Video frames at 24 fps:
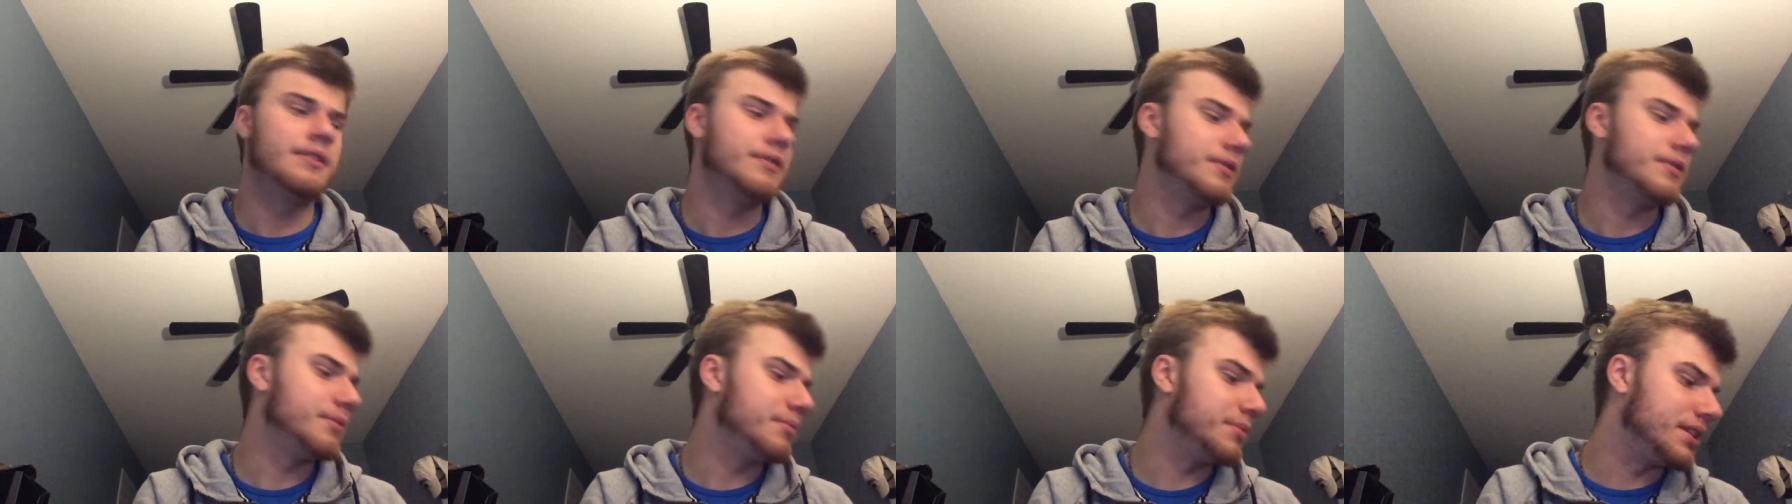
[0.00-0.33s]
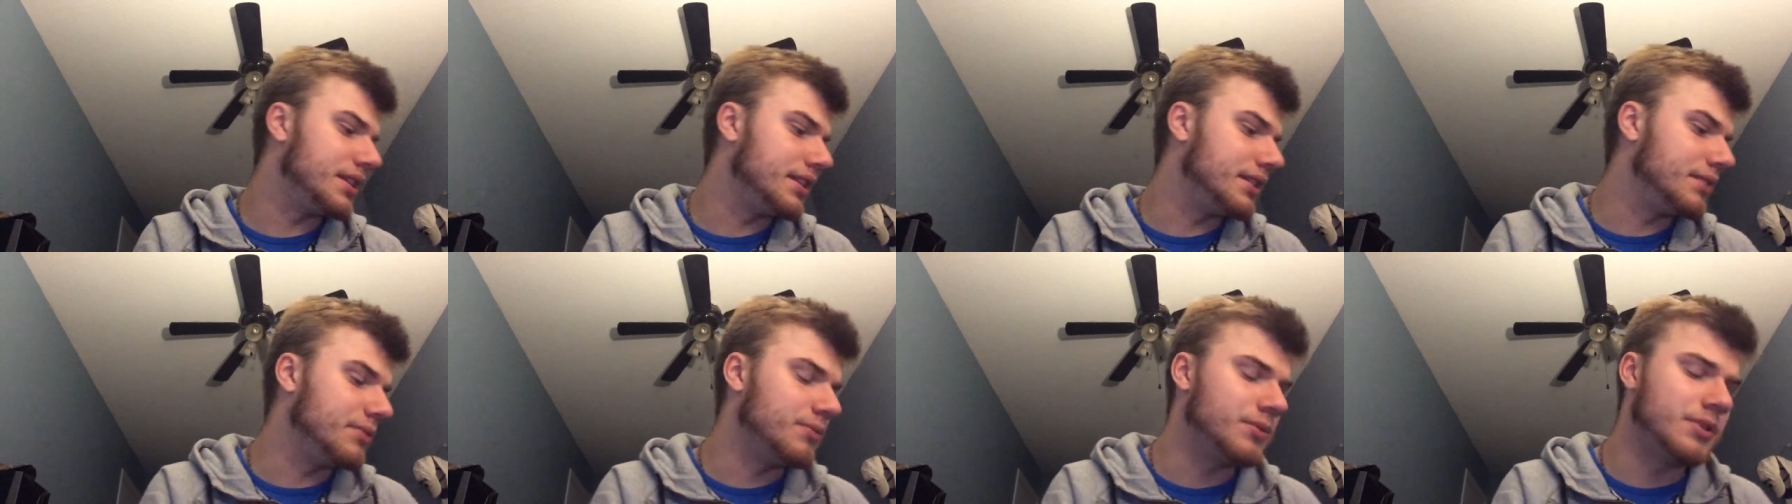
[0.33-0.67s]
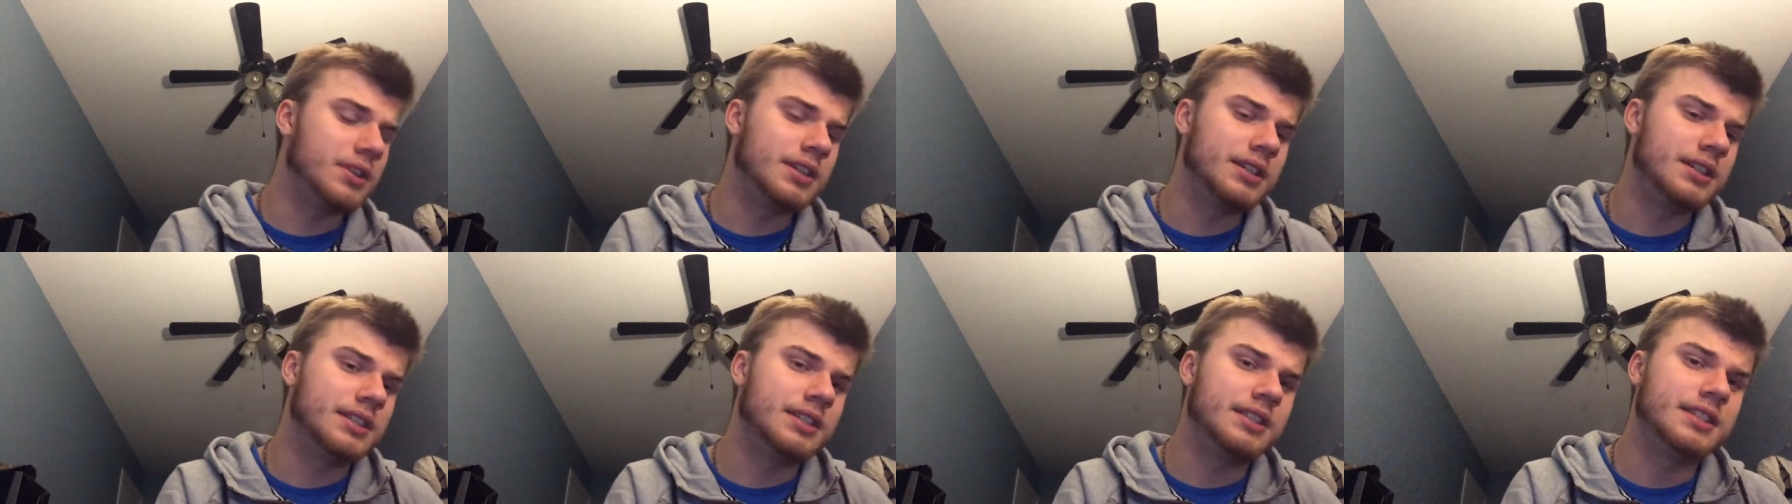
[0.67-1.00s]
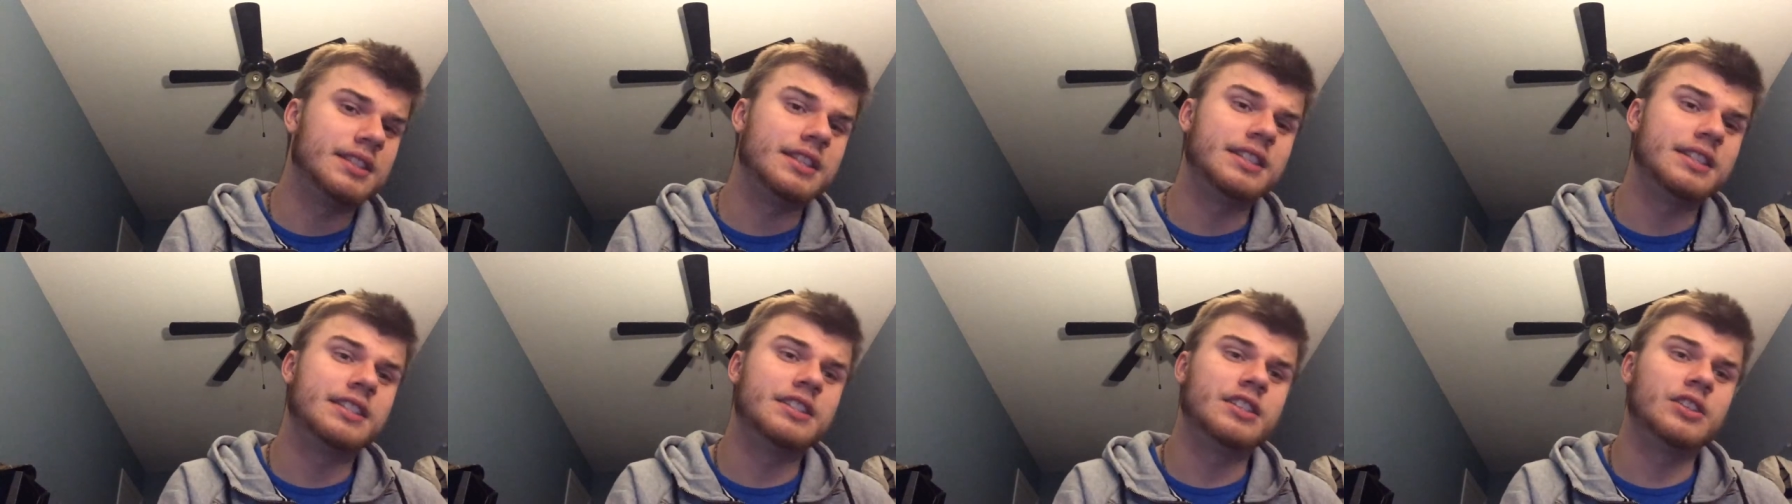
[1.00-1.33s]
from season one to
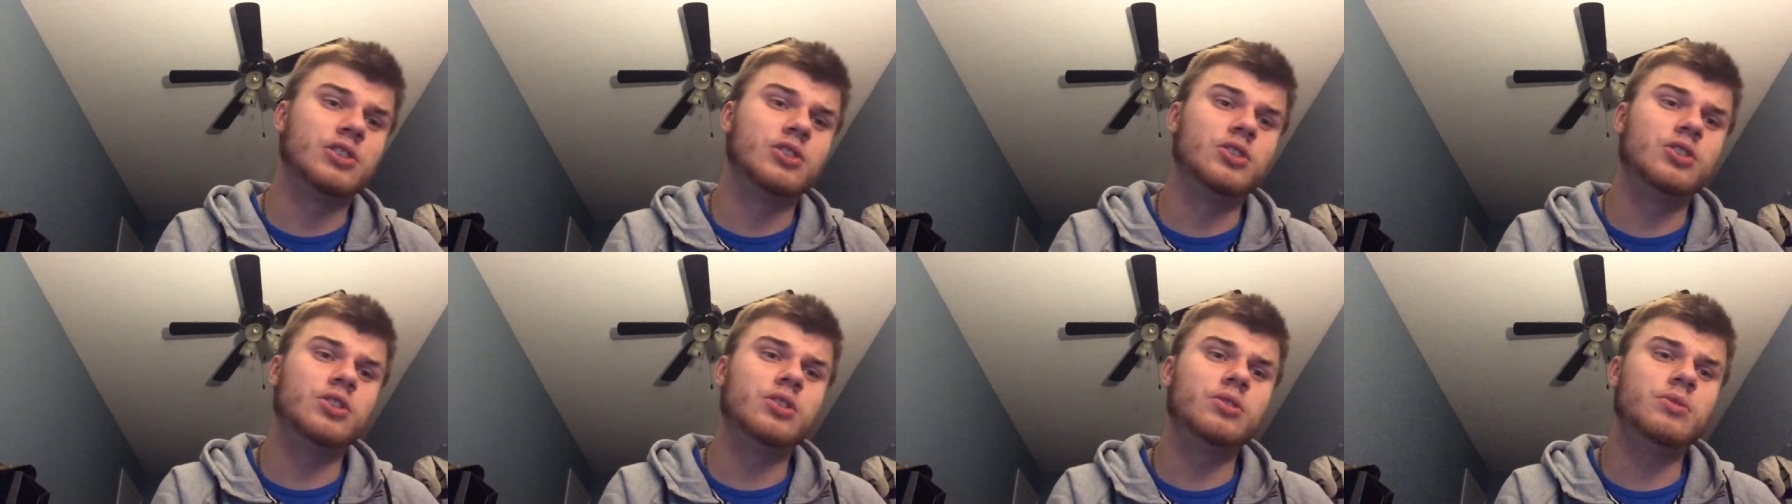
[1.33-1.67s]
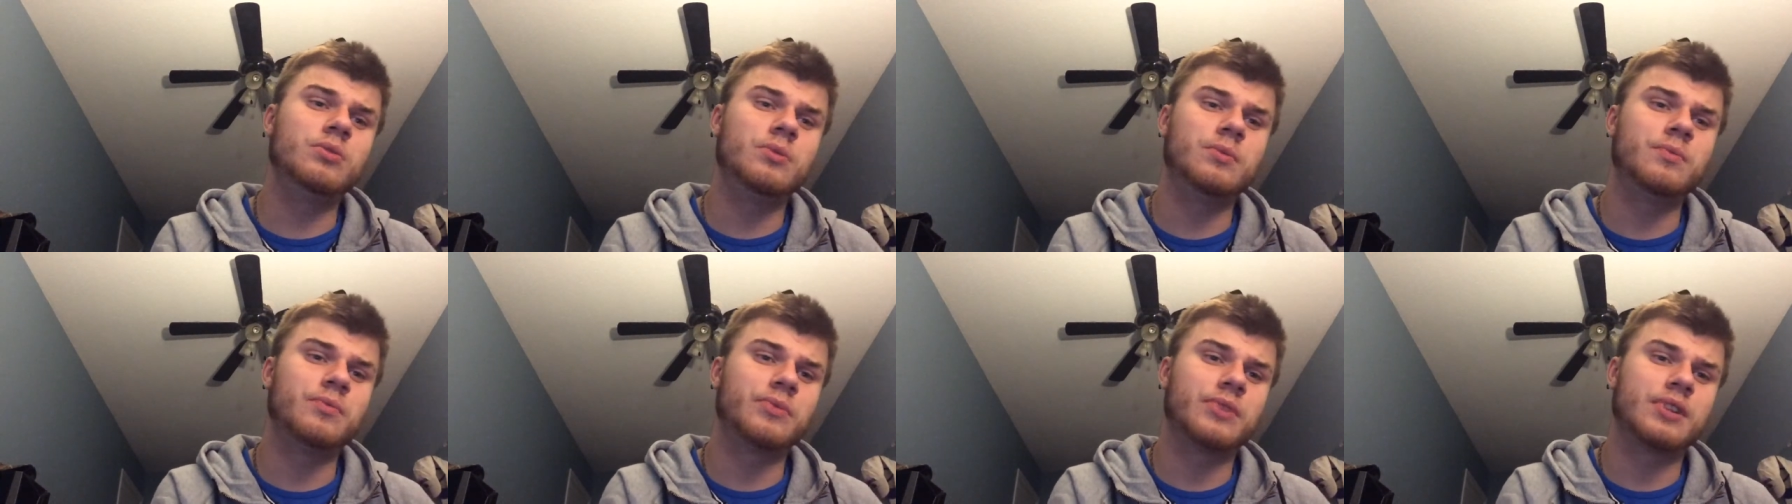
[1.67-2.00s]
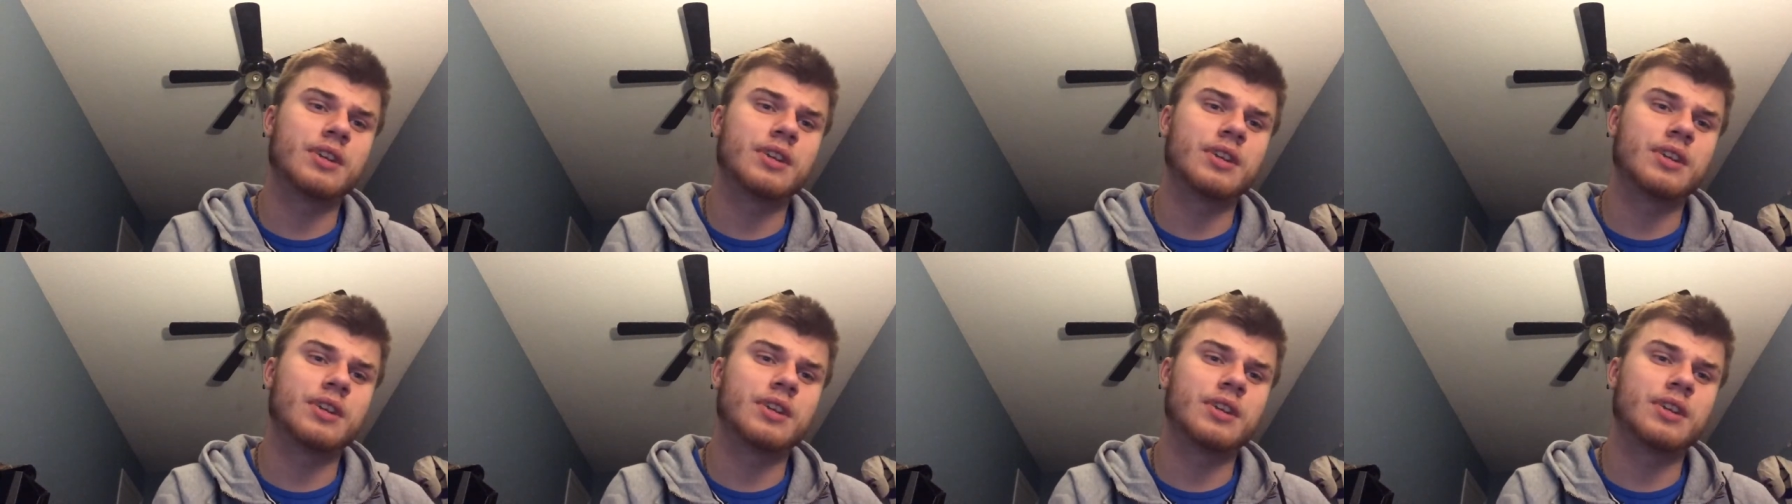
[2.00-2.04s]
season two.